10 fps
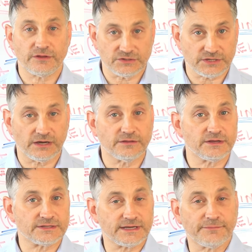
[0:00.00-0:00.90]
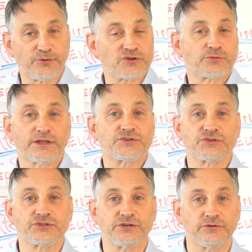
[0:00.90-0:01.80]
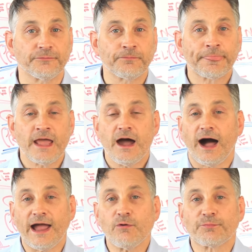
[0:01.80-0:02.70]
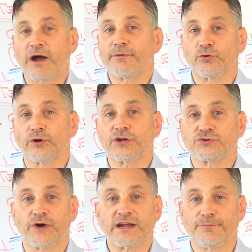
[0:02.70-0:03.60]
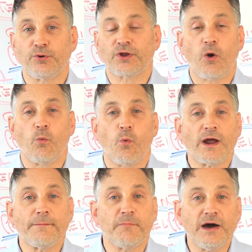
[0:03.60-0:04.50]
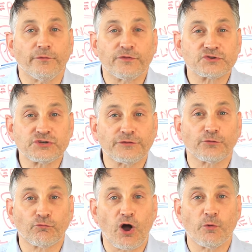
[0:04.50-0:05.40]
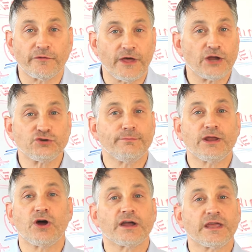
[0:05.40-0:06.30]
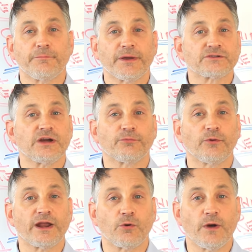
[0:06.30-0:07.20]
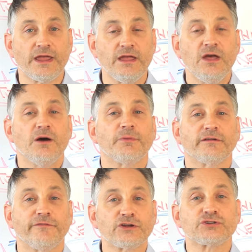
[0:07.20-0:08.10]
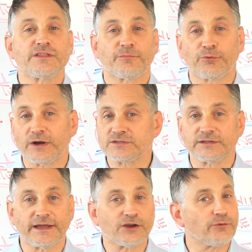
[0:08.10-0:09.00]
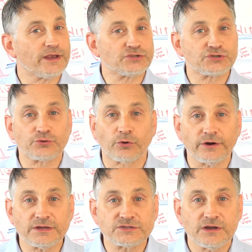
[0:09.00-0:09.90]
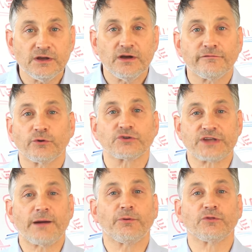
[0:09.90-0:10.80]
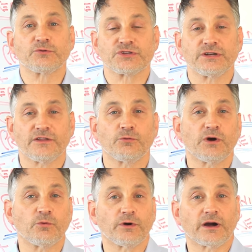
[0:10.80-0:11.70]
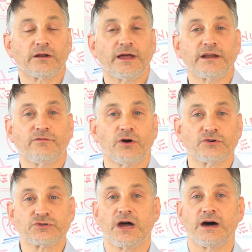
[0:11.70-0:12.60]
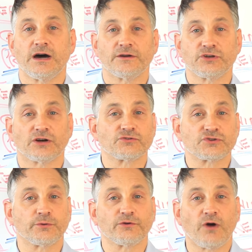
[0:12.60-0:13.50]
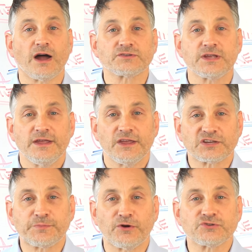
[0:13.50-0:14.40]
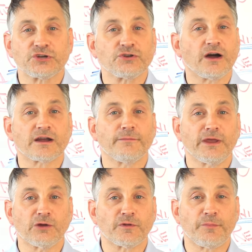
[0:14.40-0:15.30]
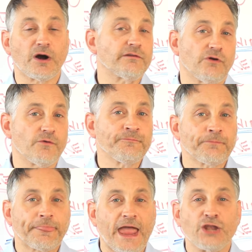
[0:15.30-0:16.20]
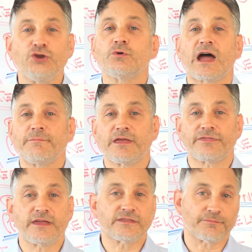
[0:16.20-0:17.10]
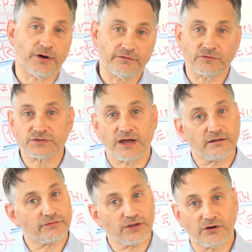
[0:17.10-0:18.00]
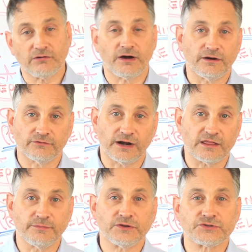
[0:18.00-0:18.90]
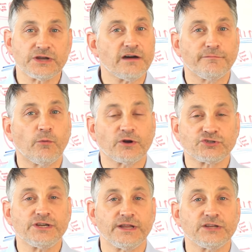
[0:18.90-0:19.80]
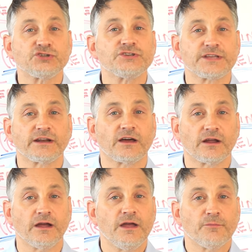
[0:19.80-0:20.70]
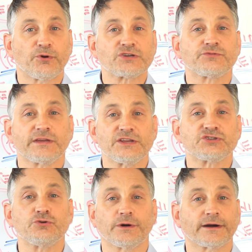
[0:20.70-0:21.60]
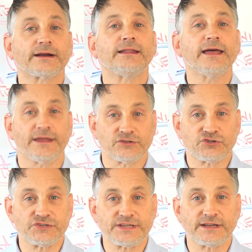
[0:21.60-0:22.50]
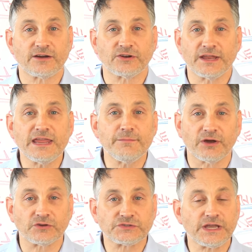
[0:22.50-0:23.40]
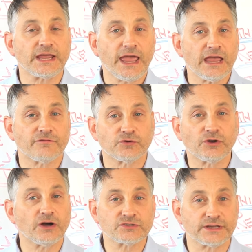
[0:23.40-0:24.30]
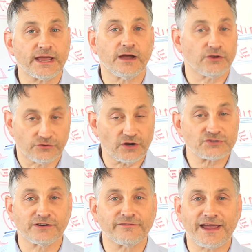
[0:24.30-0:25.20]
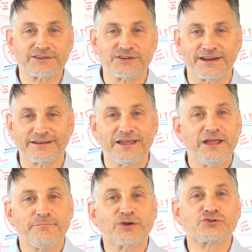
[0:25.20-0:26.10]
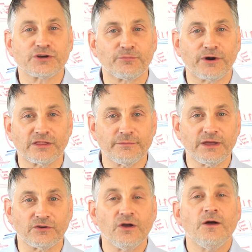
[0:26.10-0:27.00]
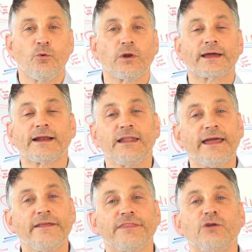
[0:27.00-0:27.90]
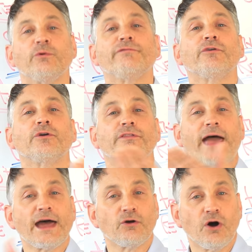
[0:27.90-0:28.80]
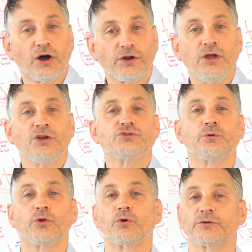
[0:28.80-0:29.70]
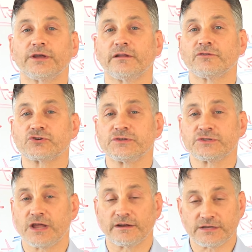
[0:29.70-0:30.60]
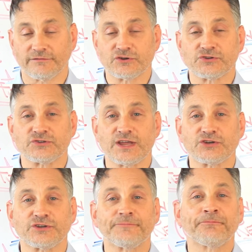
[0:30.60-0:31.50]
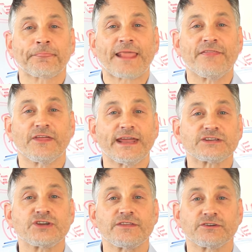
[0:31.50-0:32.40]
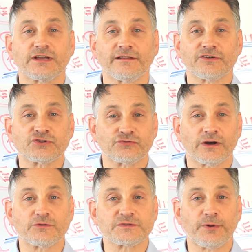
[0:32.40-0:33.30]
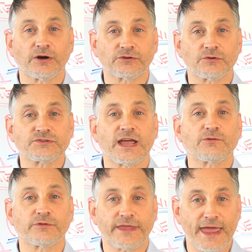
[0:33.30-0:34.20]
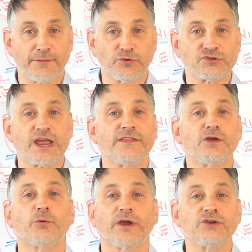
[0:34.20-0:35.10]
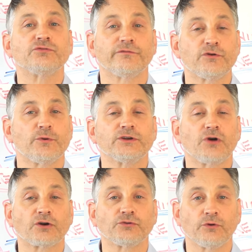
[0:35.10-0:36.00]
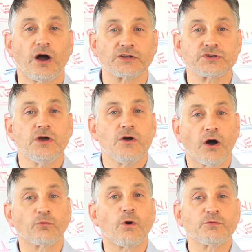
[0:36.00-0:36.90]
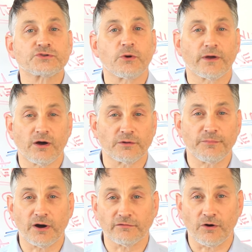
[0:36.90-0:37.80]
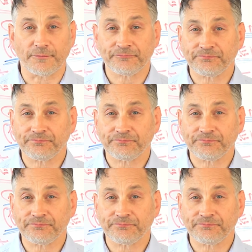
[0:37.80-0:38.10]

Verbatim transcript: these uh, these uh, press releases to. I would probably look at trying to put out one a month. There's nothing wrong with that. You may not get picked up right away, but eventually the press like great stories. For example, there was another one where a client of ours, uh, Dr. Zoe Ross, experienced a dog coming in with parvo. And you and I may think that parvo is kind of you know uh, run of the mill stuff, but what she did, she sent out a press release to her clients. She sent out an email saying, "Hey, if your dogs and cat, your dogs aren't vaccinated, make sure you bring them in." Well, a client then referred that on to a local television uh, television station. And the next day, the television truck was parked outside with cameras, and they were interviewing Dr. Ross on what was going on with Parvo.